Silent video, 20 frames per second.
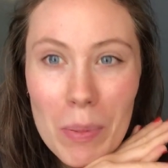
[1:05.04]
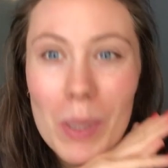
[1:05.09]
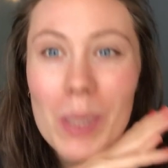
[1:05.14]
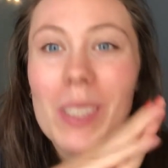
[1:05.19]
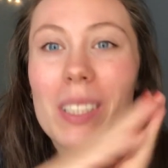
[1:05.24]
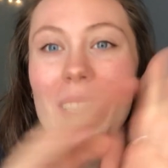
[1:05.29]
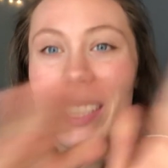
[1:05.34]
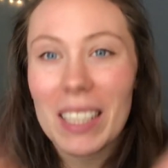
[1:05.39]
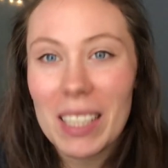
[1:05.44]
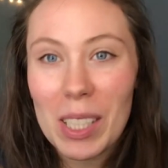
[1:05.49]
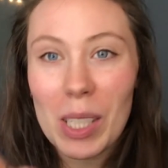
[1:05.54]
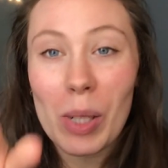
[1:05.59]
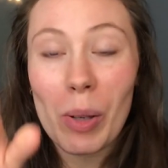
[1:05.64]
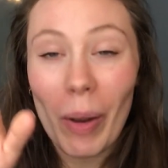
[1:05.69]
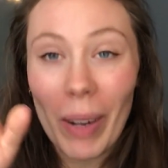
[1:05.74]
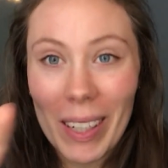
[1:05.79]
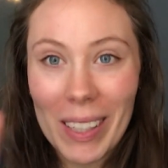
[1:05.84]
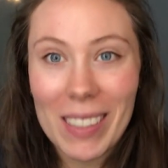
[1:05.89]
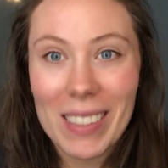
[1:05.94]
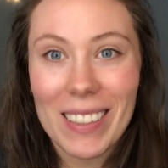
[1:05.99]

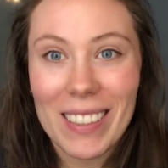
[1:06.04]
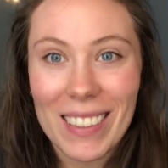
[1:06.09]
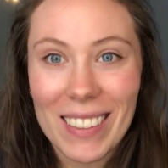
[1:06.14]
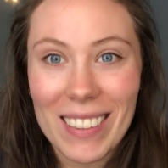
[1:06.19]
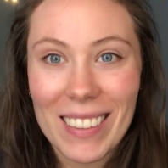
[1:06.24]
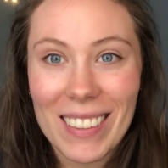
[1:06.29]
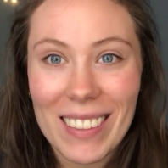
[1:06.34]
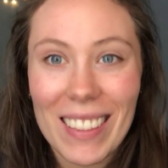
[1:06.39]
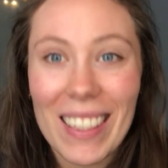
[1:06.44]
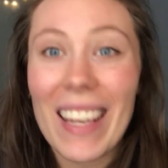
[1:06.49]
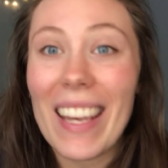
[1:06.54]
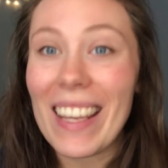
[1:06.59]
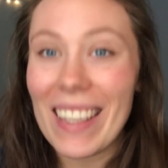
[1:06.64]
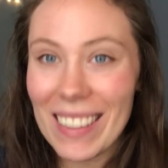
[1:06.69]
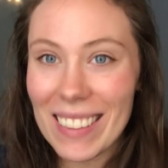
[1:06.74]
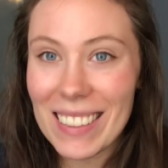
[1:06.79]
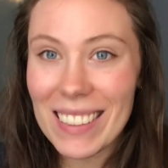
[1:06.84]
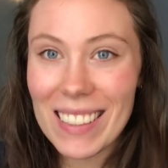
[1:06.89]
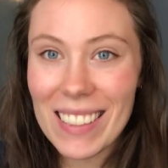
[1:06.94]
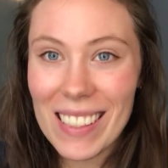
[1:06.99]
situation
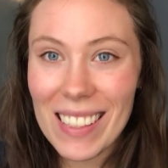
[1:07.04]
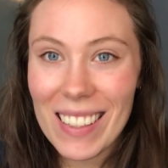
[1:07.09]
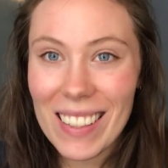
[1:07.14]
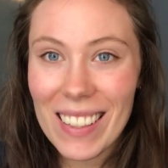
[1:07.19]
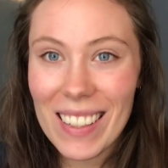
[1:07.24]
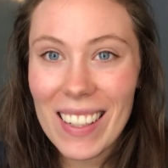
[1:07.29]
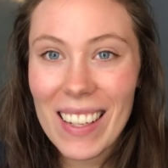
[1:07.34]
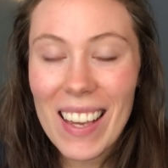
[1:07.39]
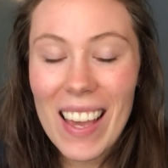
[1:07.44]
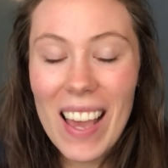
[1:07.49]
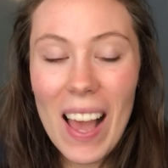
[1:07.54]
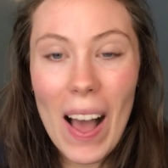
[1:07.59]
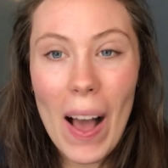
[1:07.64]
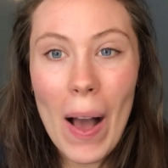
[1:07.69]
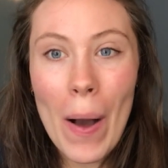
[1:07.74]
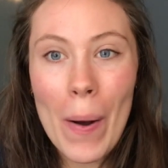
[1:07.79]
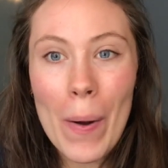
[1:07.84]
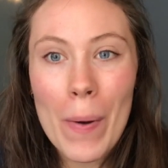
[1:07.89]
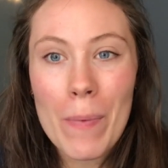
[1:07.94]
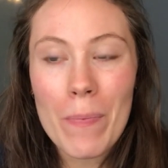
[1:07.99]
is,
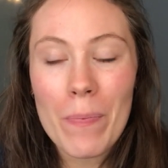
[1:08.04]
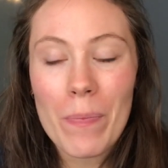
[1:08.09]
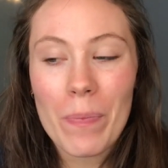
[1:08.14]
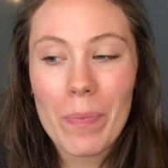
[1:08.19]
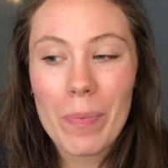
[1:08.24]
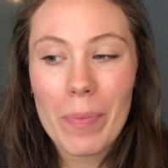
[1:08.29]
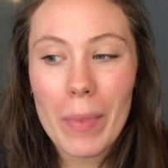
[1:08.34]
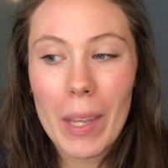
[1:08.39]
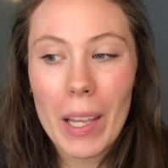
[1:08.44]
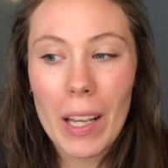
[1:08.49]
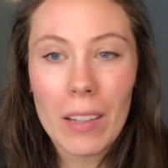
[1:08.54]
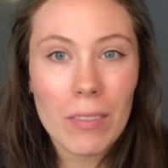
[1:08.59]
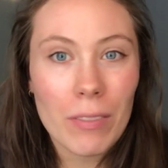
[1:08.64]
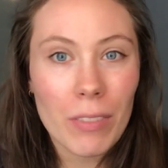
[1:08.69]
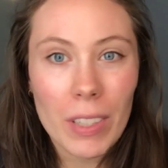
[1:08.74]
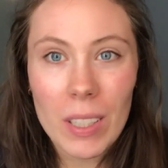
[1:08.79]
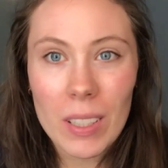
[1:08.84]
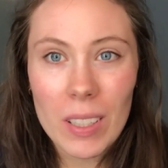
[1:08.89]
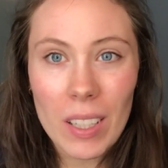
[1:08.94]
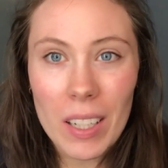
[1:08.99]
and
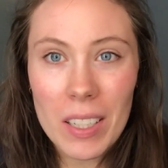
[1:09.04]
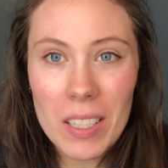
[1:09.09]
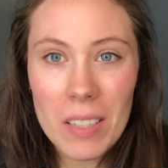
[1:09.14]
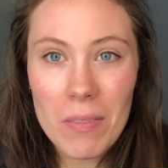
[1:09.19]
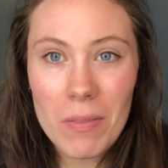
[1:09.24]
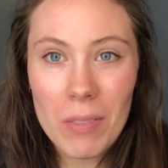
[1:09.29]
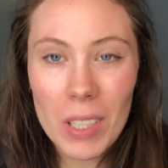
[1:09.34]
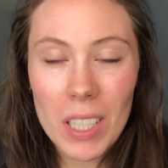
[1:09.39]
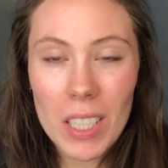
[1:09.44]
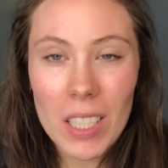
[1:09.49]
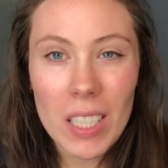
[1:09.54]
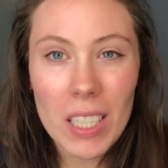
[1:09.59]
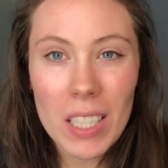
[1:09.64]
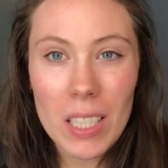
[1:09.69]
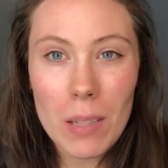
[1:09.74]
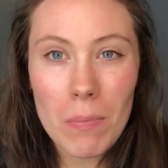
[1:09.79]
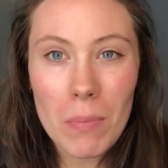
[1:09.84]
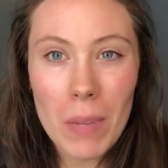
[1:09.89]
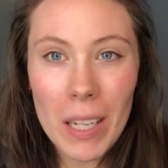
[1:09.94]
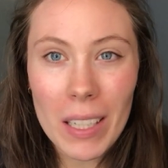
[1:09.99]
figured that I didn't really need
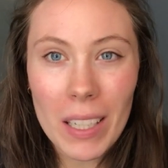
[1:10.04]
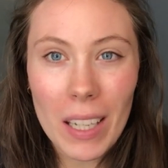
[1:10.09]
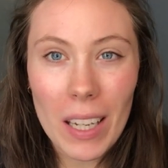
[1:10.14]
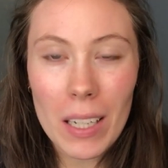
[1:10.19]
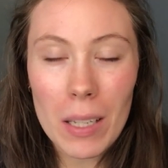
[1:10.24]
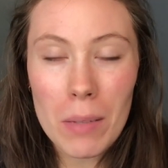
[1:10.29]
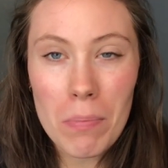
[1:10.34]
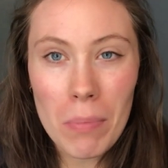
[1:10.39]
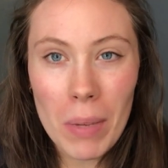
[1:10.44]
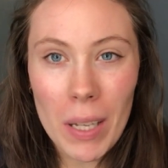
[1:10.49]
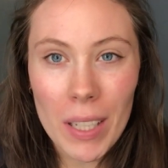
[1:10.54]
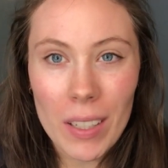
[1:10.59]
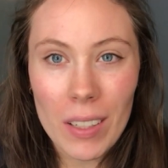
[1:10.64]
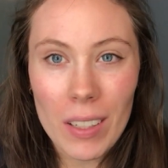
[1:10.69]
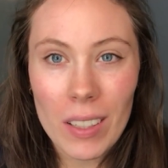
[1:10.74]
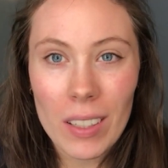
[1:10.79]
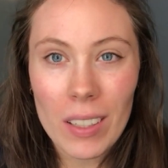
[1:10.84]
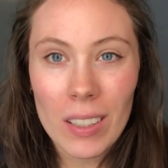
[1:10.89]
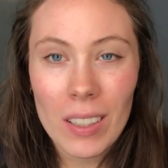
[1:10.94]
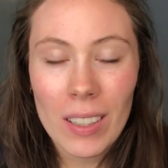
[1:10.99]
to make it any
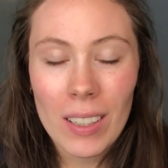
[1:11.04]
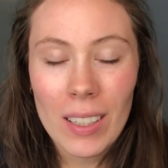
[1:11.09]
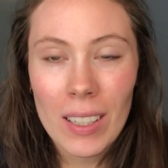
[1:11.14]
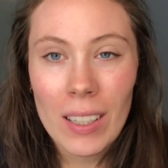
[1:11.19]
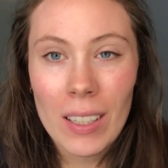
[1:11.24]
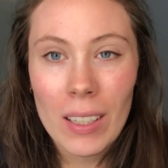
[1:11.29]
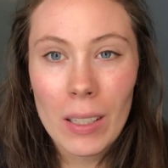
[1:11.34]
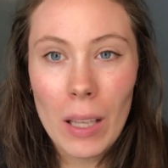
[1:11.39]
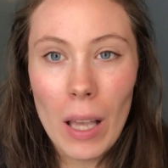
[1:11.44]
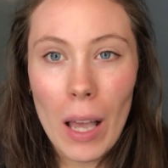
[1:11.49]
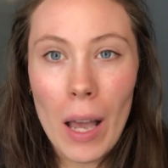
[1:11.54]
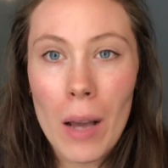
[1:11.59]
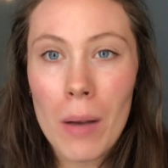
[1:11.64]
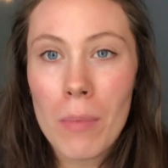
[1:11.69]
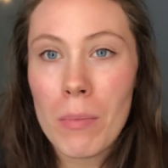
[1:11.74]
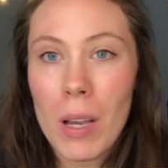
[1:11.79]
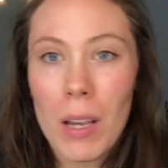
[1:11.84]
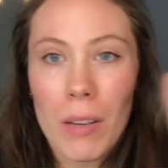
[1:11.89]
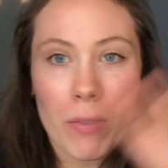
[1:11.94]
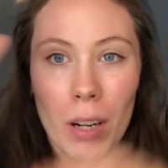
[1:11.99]
bigger
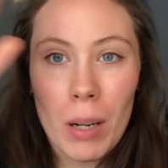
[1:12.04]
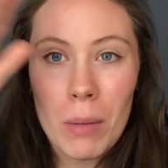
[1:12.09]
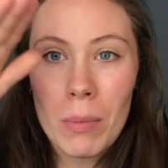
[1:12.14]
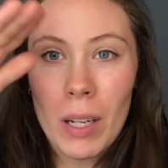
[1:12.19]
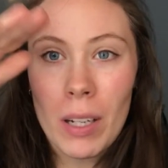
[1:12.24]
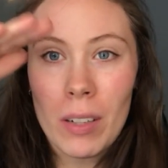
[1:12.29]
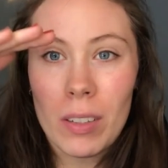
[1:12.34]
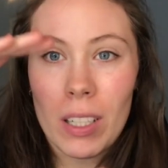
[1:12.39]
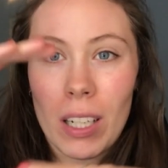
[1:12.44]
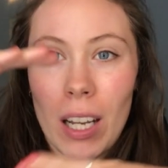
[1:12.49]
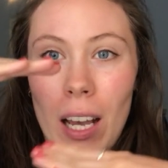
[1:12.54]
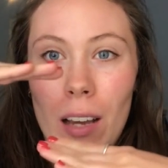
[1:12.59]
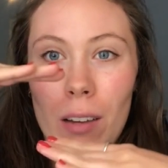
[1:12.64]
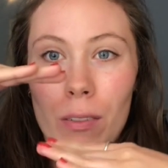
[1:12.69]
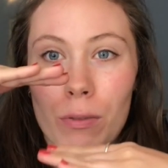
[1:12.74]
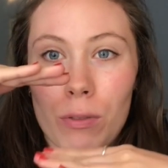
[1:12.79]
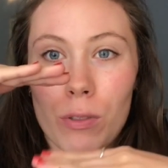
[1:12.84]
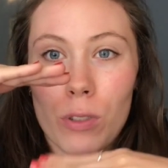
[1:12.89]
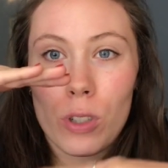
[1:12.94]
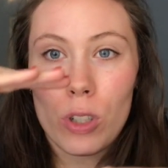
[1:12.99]
if I'm now going to have
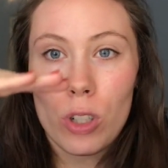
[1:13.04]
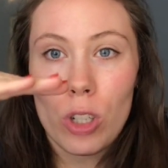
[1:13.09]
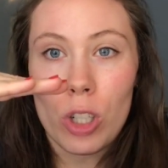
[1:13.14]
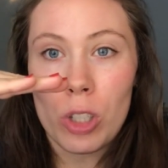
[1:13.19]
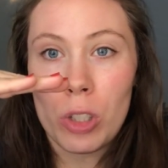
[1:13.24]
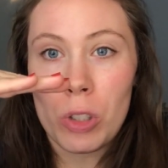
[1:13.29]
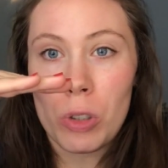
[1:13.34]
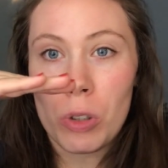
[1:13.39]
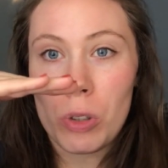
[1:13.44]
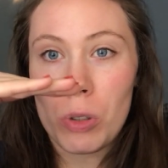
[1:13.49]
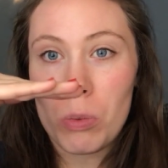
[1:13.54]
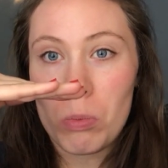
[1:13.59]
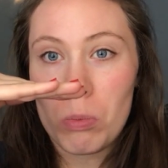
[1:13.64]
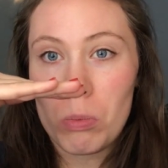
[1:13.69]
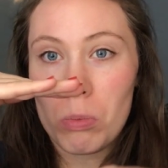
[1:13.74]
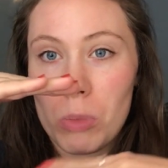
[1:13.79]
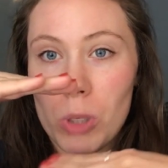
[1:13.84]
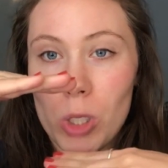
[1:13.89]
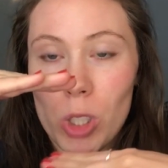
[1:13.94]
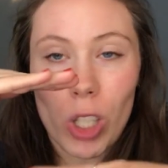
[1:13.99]
two
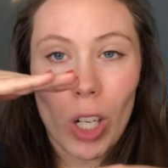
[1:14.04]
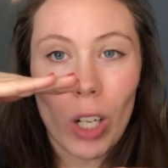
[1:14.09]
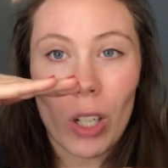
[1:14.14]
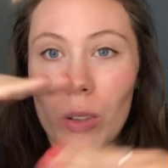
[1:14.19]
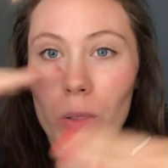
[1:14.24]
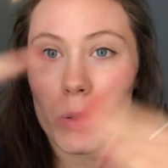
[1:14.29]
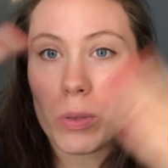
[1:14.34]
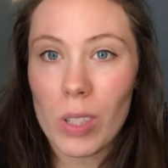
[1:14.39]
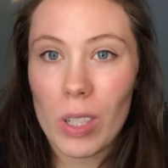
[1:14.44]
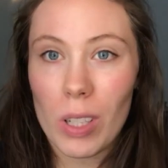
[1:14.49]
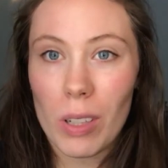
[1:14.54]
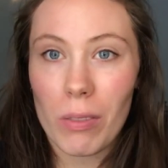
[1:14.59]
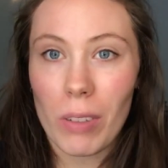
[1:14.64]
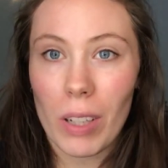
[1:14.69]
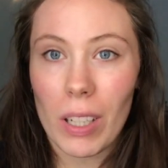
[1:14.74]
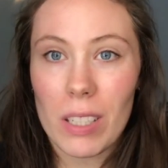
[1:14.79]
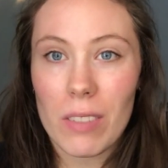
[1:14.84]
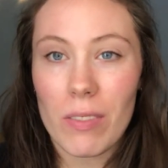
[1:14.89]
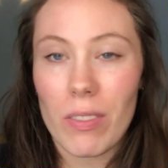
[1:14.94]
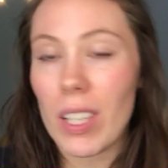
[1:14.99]
shelves
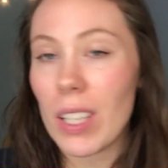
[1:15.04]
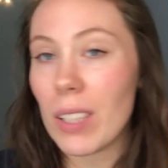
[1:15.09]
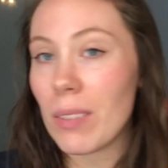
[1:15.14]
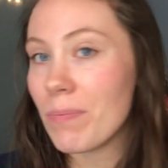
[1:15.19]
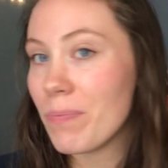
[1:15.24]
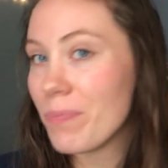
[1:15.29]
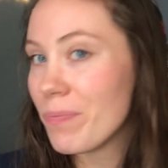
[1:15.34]
effectively.